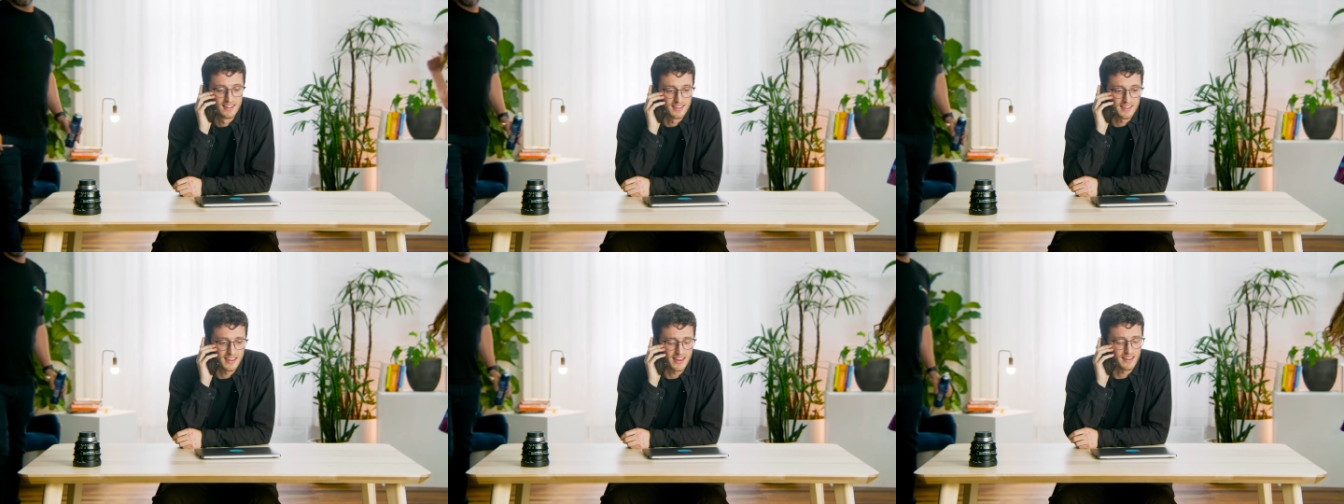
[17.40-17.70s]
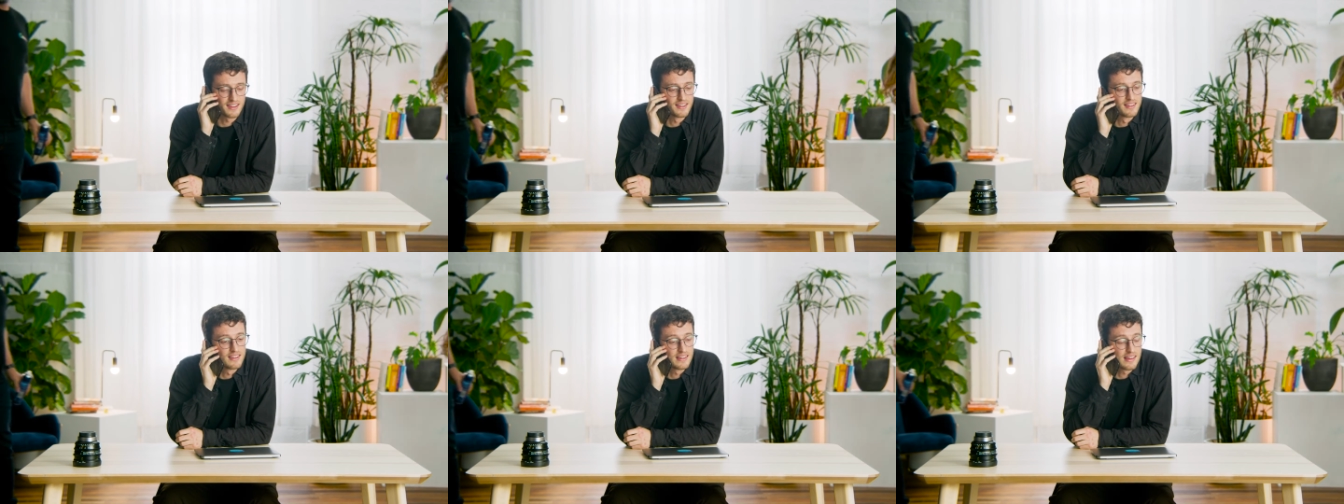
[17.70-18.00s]
Yeah,
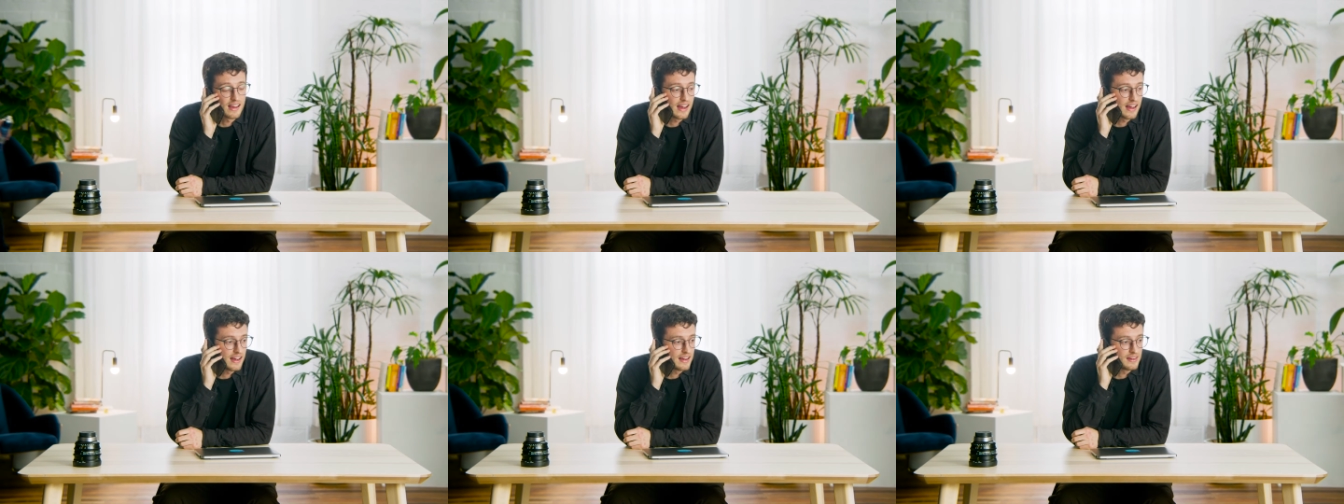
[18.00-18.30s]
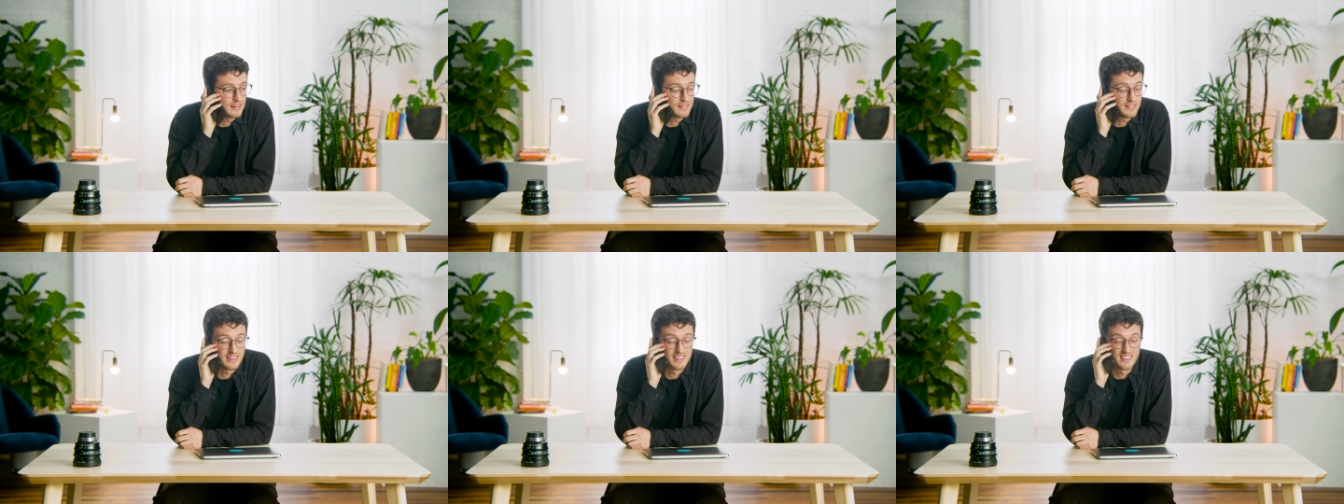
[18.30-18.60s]

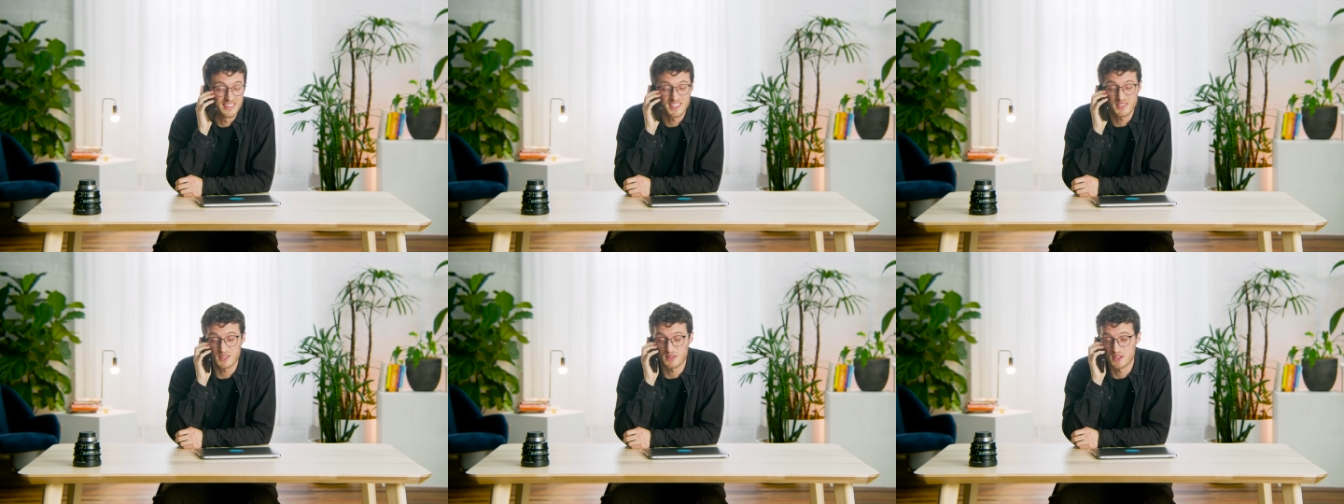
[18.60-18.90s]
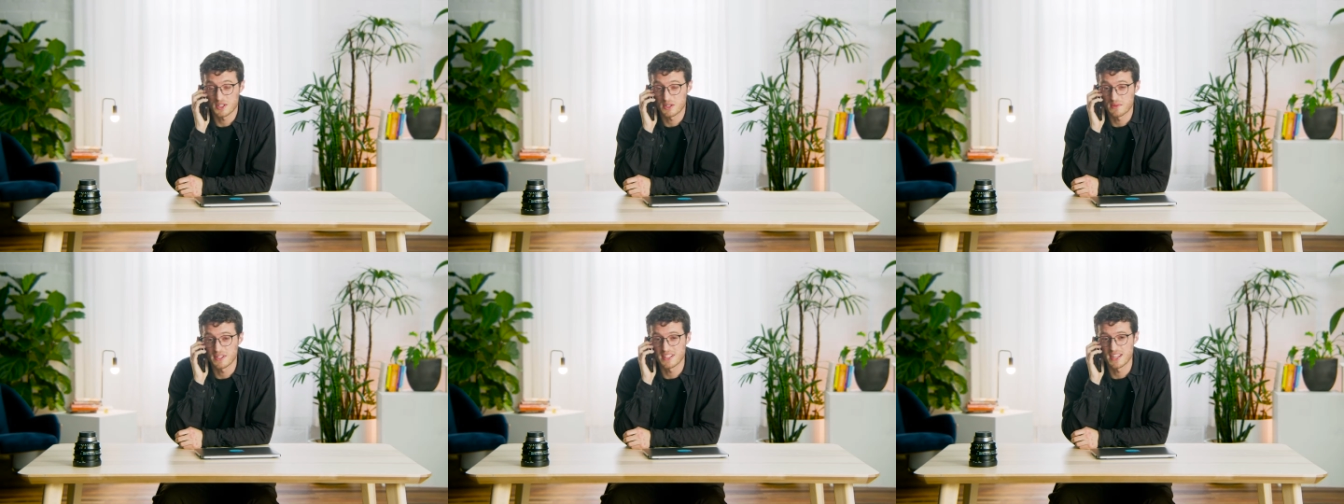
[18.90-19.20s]
um, it's not
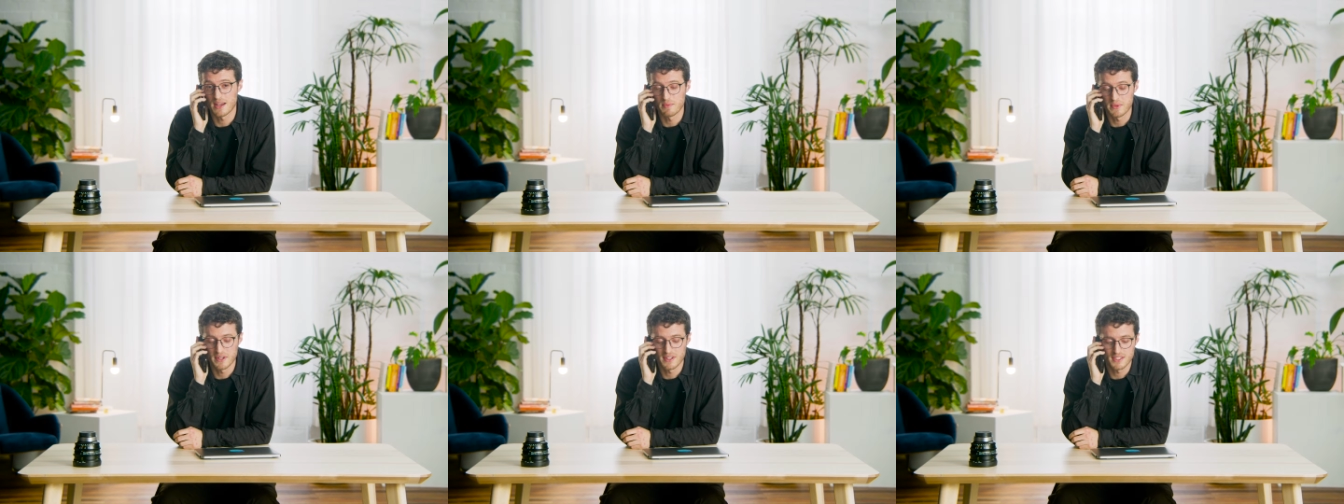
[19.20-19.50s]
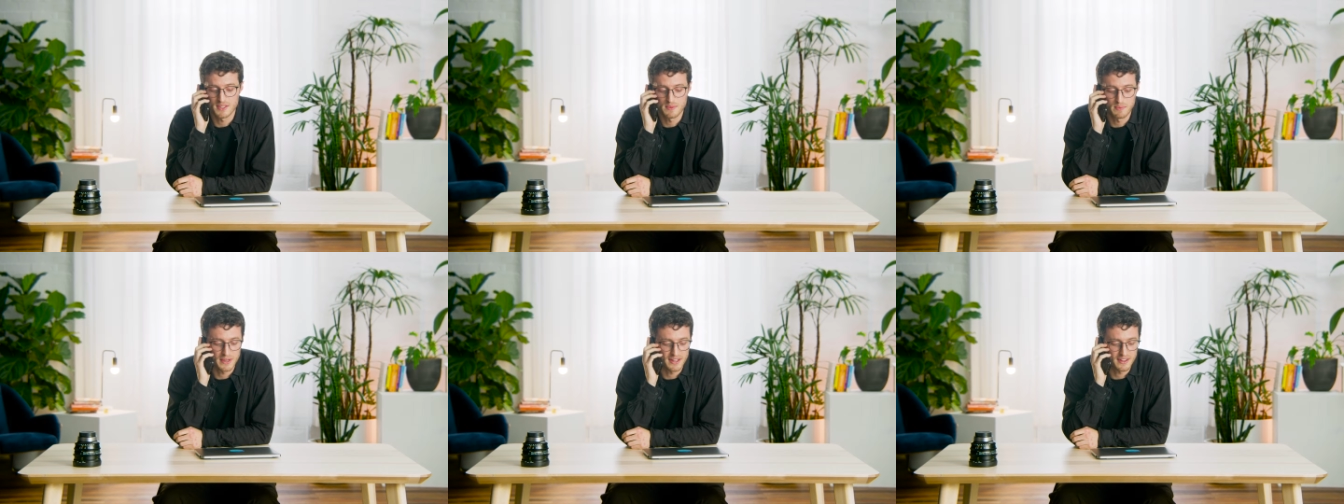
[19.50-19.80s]
supposed to be 10
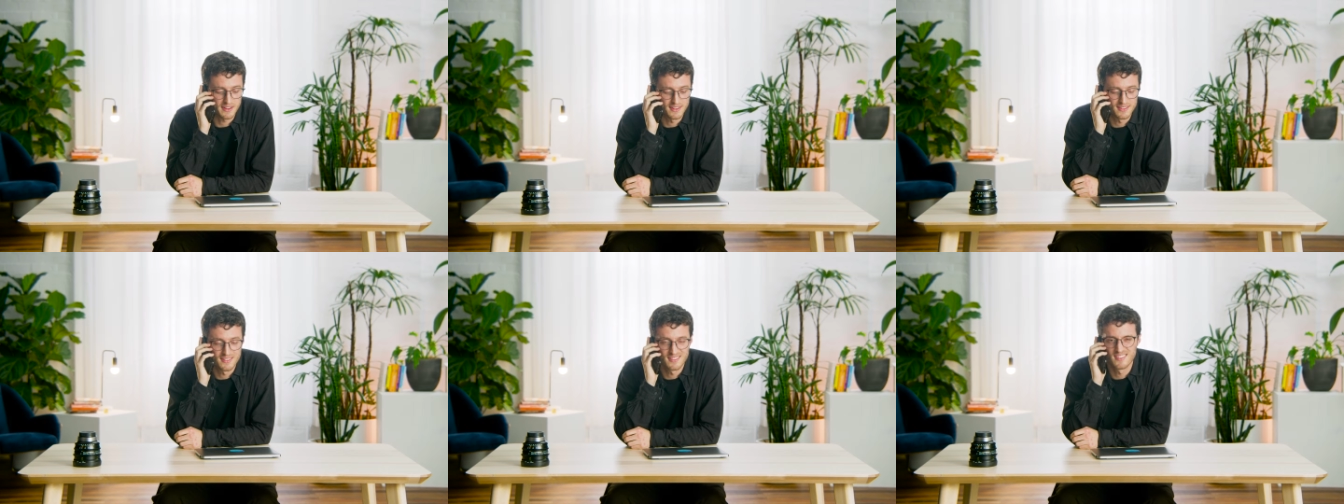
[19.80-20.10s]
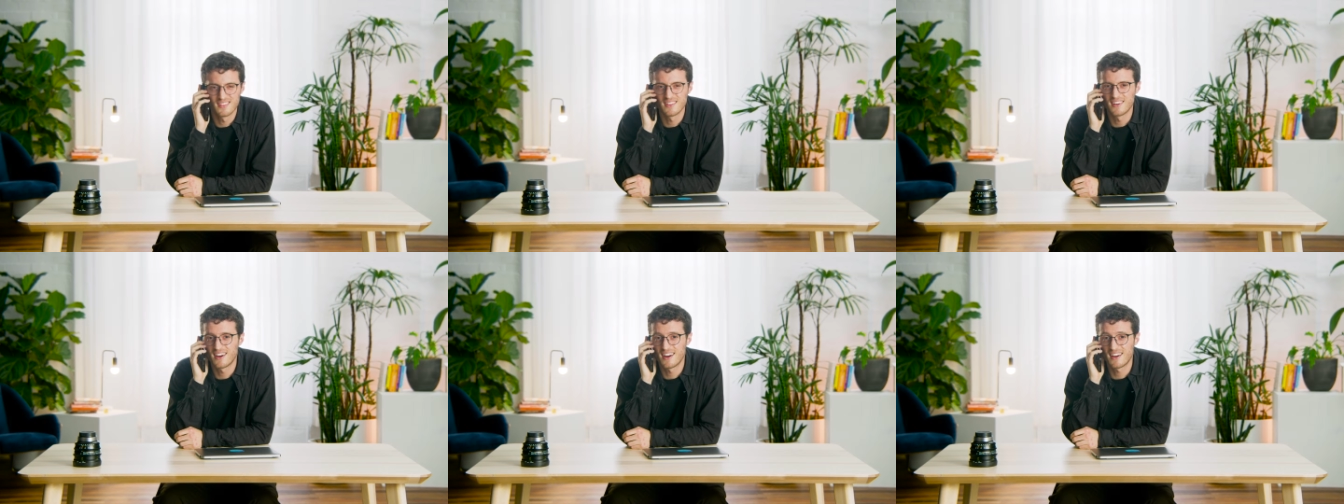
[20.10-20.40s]
minutes, but
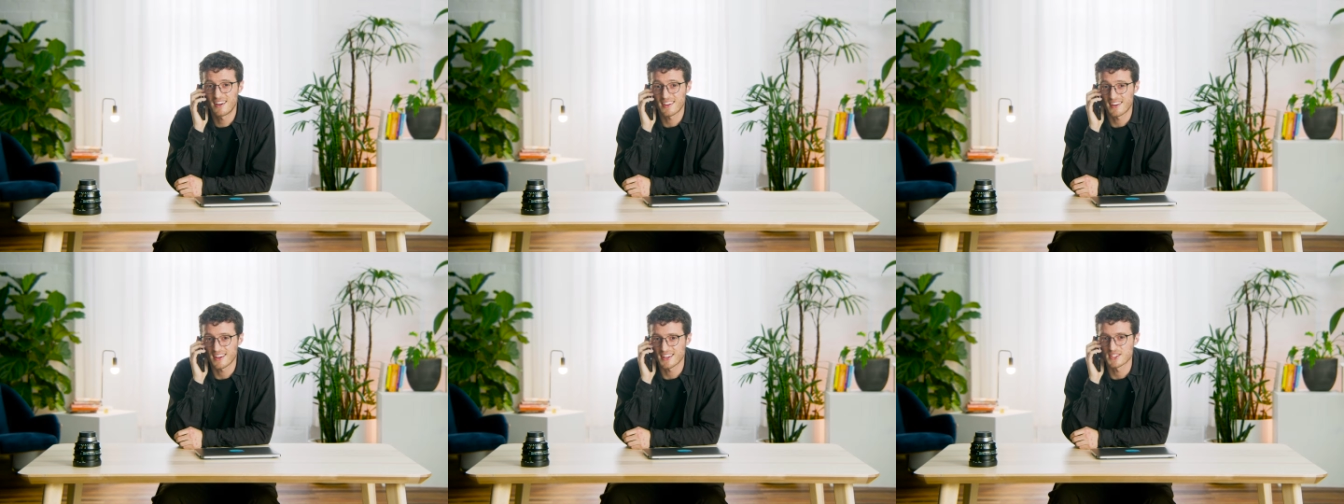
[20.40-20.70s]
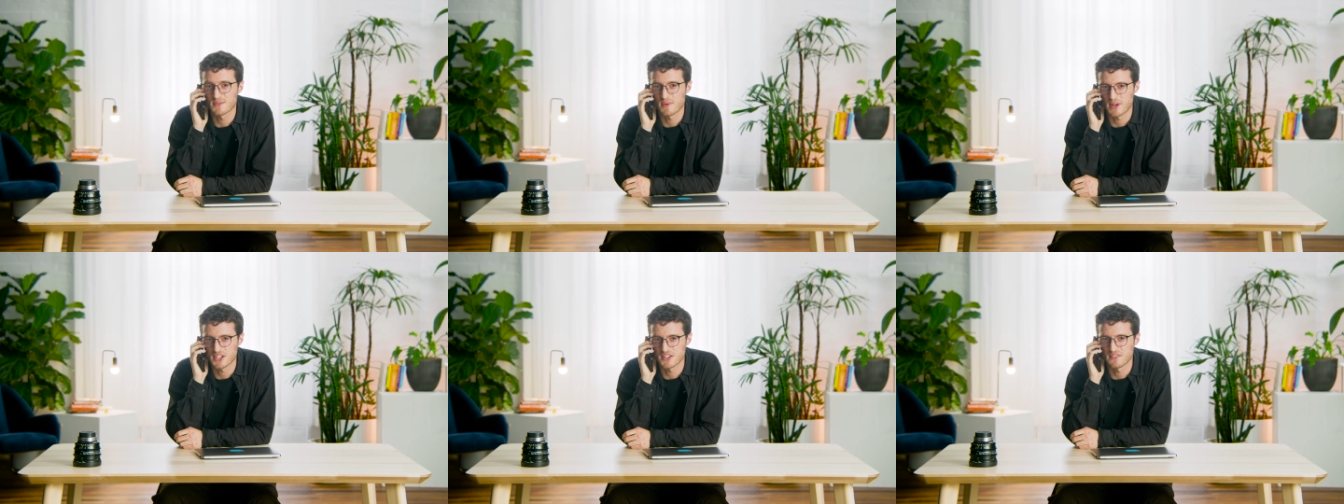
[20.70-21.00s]
I reckon I can
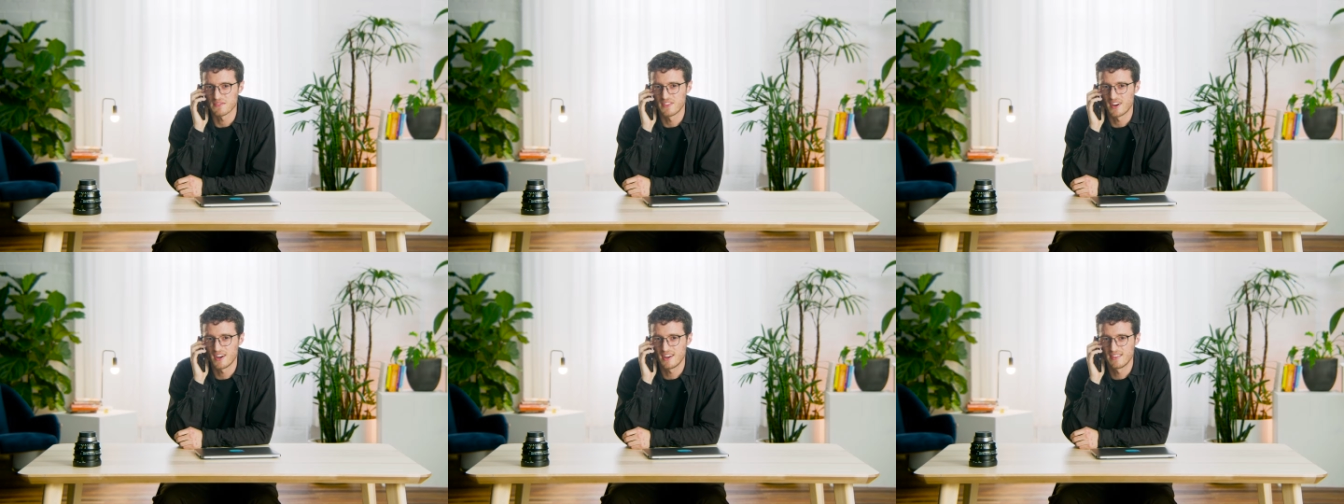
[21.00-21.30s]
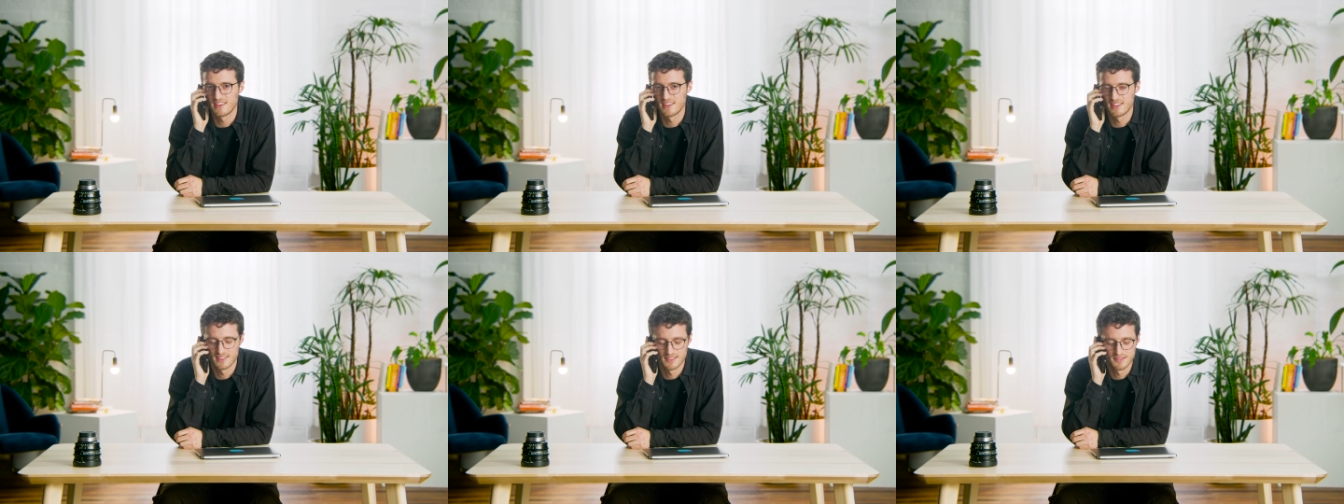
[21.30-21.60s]
smash it in five.